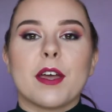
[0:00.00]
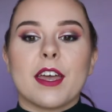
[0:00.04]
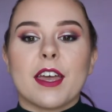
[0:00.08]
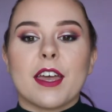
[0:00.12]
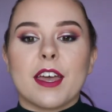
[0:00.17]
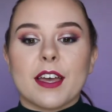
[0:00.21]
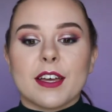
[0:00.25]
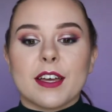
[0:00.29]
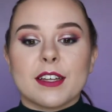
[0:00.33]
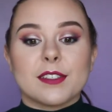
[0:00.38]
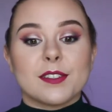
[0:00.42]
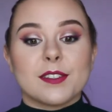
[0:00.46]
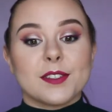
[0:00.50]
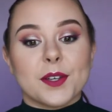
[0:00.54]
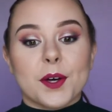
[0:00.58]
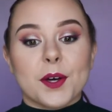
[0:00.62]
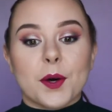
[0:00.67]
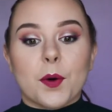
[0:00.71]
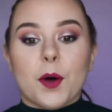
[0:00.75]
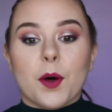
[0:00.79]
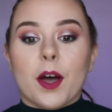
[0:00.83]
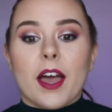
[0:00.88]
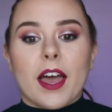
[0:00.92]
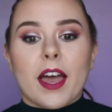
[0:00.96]
and
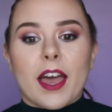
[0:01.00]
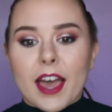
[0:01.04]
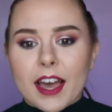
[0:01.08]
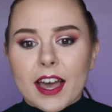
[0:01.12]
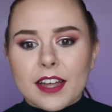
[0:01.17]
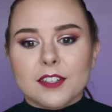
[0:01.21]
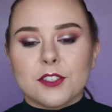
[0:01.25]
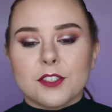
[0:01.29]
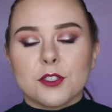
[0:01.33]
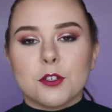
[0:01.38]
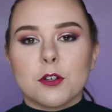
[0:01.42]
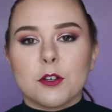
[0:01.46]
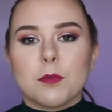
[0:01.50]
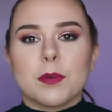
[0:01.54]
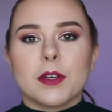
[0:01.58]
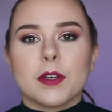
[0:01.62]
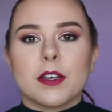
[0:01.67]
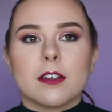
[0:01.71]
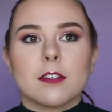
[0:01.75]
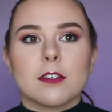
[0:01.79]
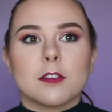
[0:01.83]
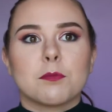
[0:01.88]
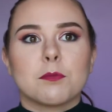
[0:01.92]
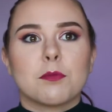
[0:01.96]
so I had to do it
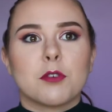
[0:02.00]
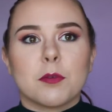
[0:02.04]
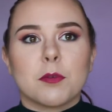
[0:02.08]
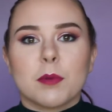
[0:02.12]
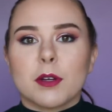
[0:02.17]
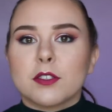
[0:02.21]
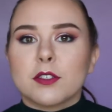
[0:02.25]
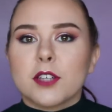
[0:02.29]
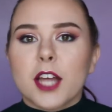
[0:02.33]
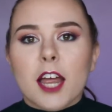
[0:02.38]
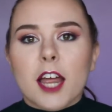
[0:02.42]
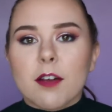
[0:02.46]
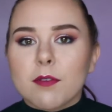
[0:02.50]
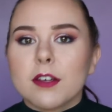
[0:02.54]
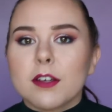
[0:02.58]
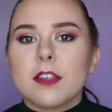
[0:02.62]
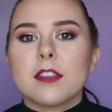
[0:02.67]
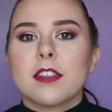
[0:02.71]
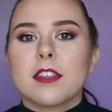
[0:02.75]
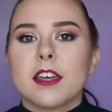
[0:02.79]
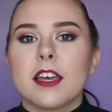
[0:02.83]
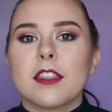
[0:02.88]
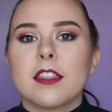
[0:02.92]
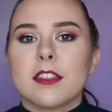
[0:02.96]
because pretty much
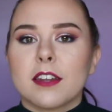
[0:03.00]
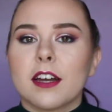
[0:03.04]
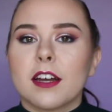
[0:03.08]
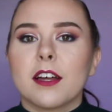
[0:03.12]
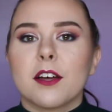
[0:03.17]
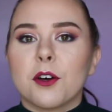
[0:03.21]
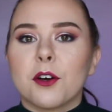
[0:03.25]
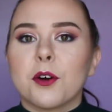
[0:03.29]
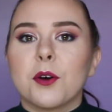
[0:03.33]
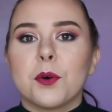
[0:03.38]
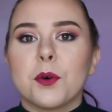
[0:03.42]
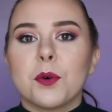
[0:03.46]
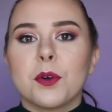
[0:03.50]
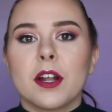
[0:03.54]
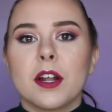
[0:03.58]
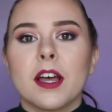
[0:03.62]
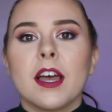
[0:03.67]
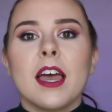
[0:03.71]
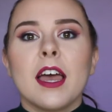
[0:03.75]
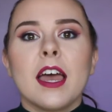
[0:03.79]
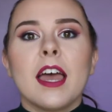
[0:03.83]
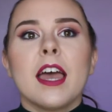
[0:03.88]
everything that I own